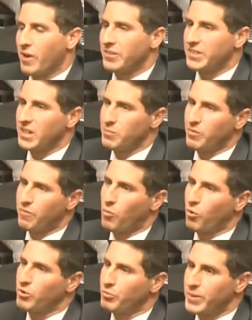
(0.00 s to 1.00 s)
I've said it
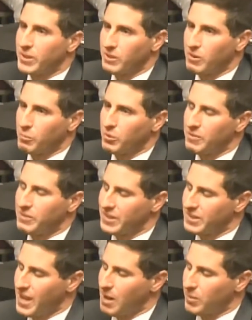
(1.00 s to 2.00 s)
before in speaking on previous
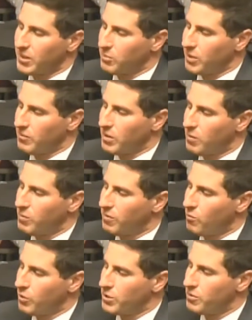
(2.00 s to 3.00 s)
topics when I've come
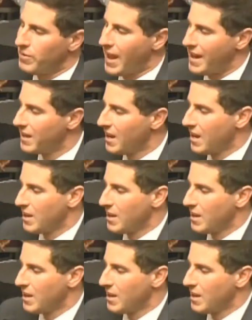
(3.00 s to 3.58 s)
before you that